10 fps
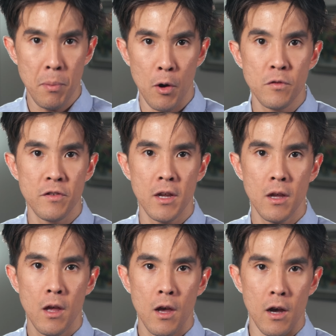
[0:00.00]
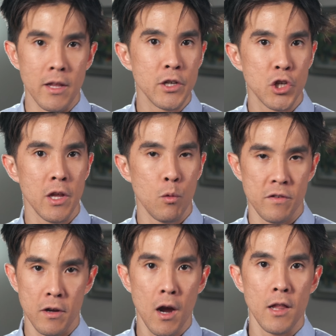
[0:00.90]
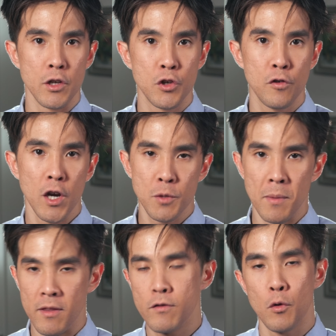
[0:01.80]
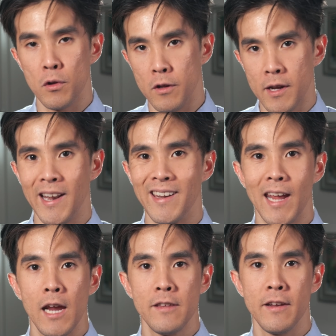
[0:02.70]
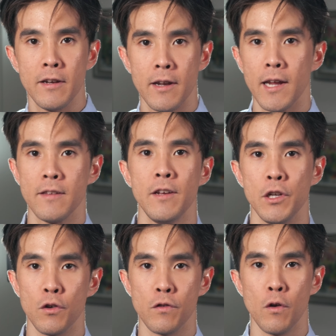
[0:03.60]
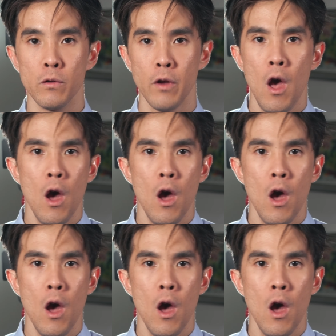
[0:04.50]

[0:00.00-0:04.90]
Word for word: posting allegedly was a college freshman, so we're looking at 18 to 19 years old.